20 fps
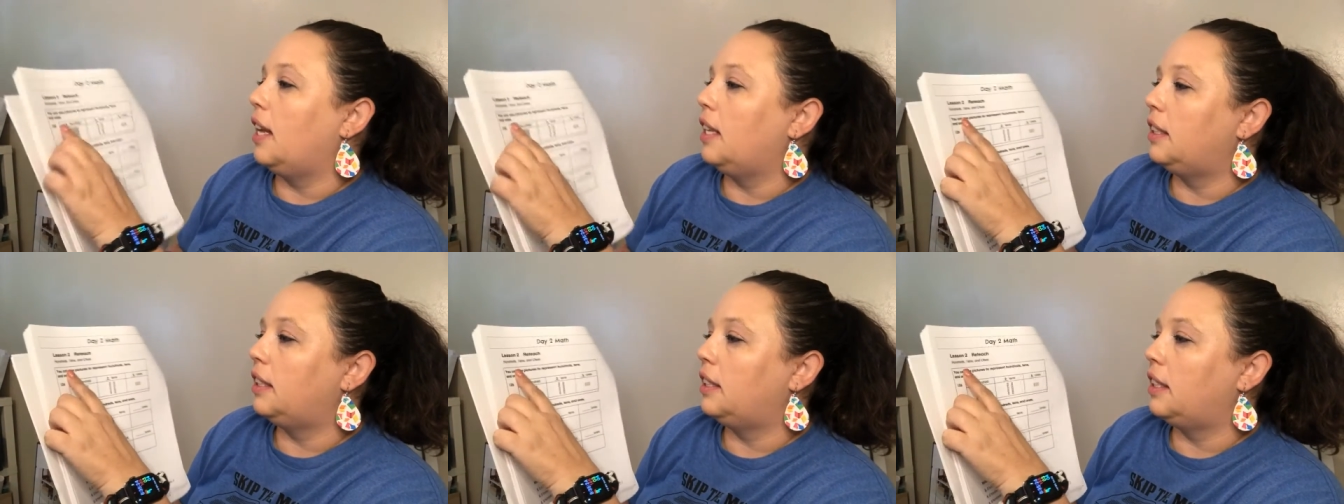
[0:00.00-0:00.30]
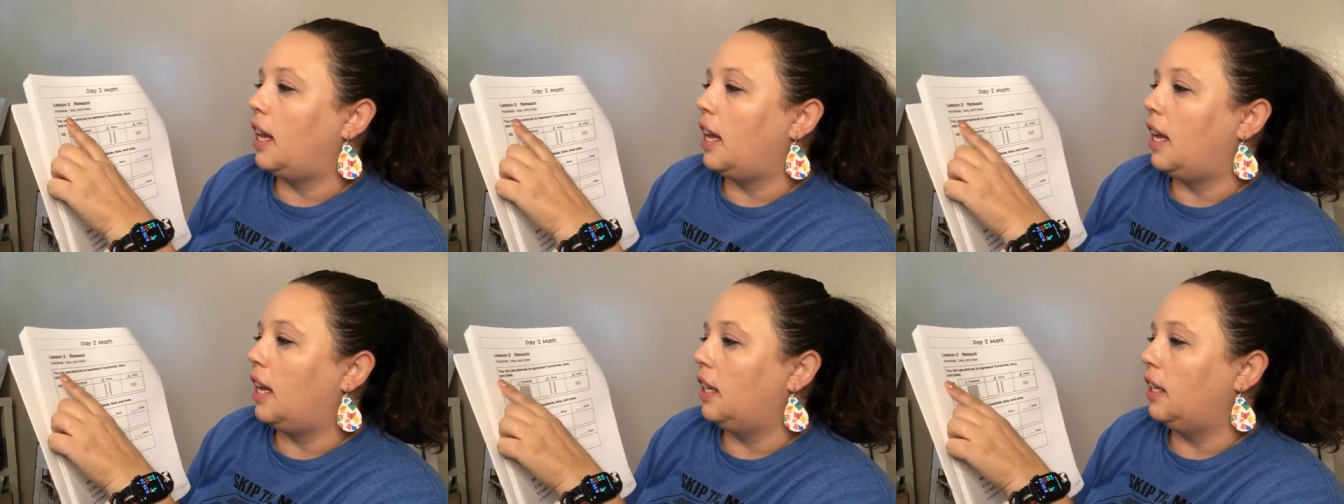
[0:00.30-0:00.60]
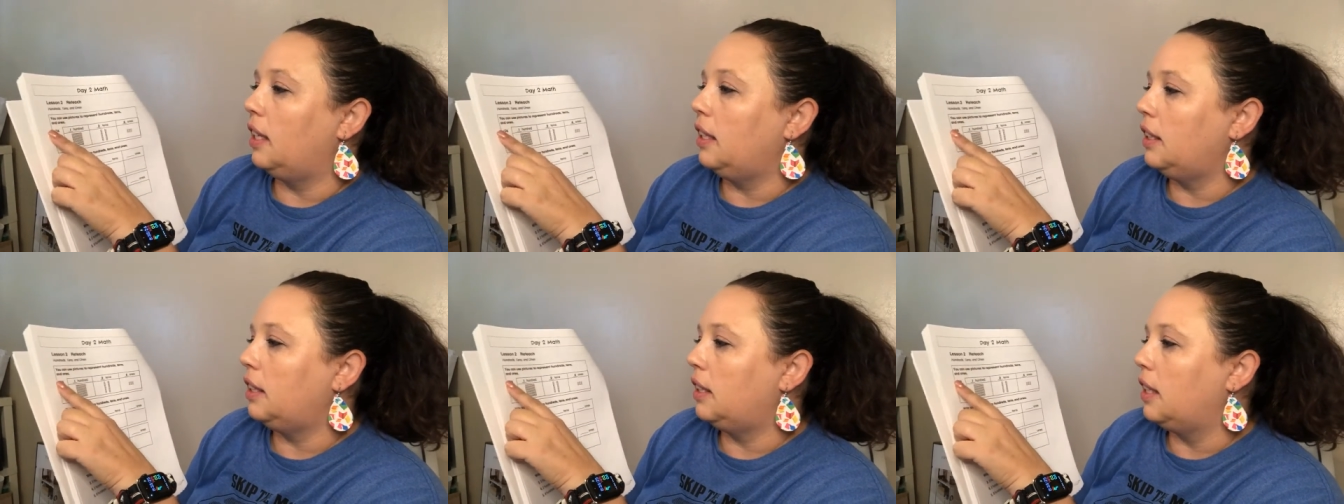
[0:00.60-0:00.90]
It
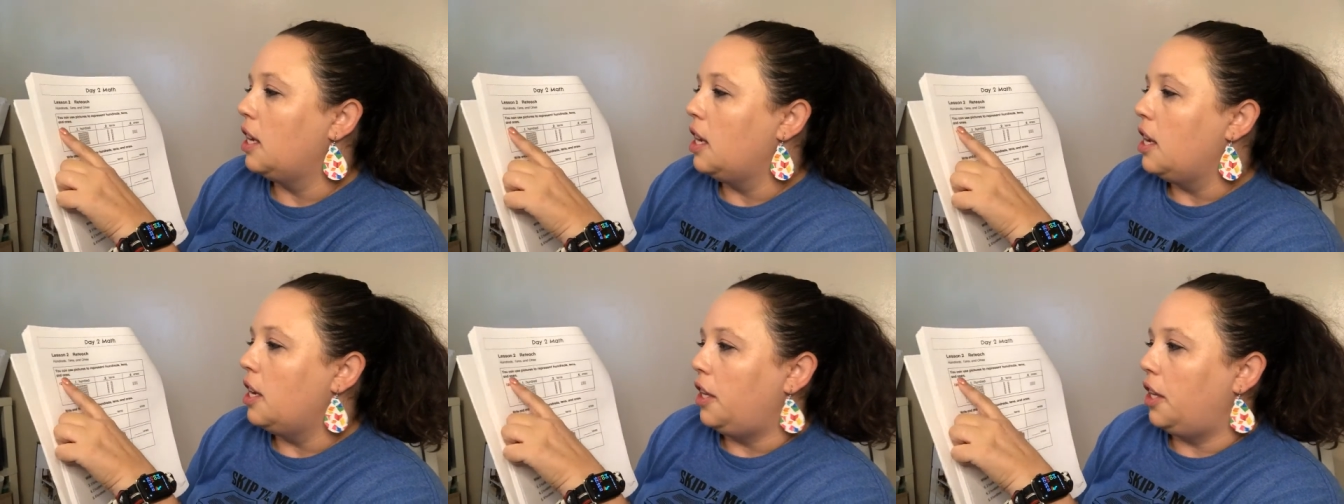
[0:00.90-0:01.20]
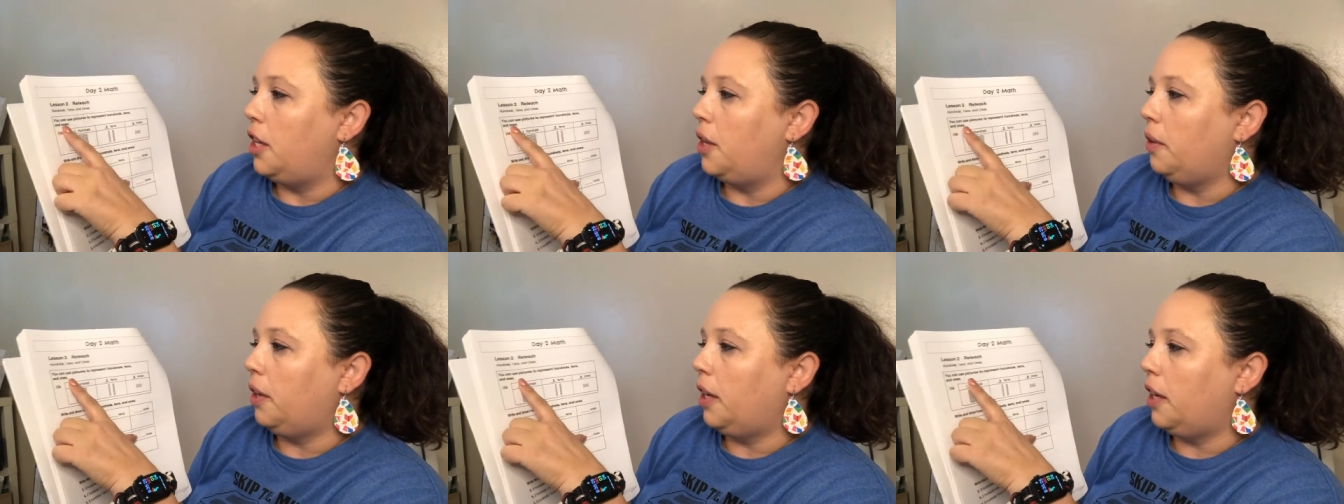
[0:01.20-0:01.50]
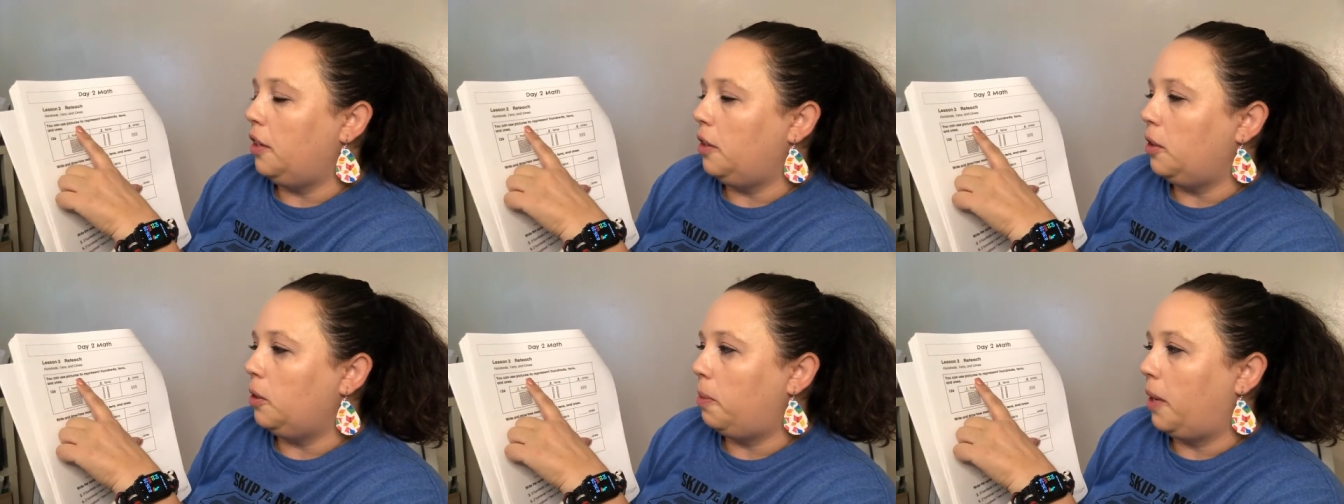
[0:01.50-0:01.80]
says, you
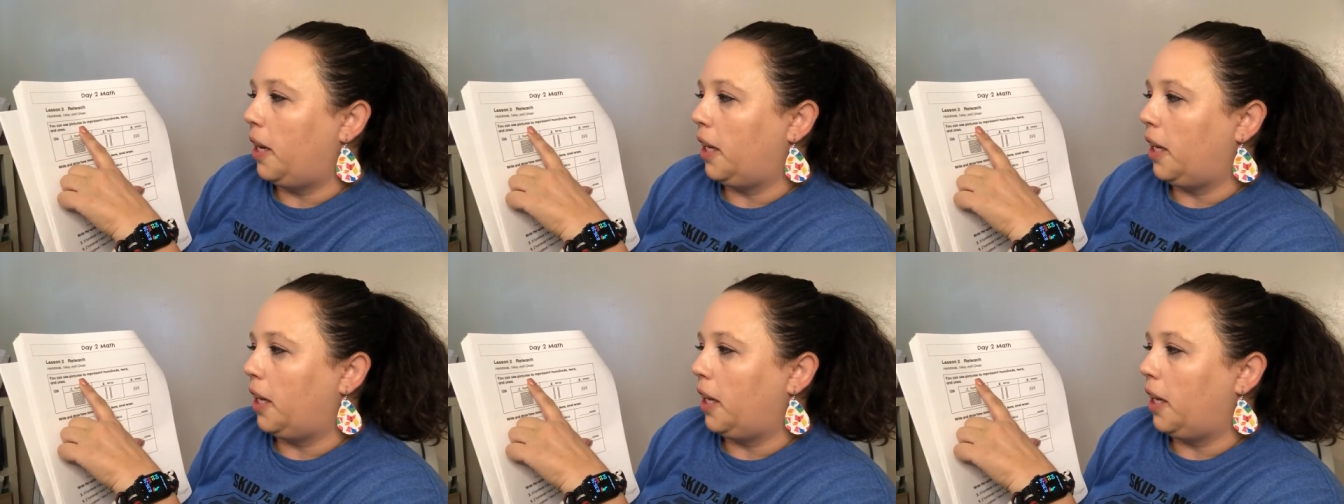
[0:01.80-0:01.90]
can use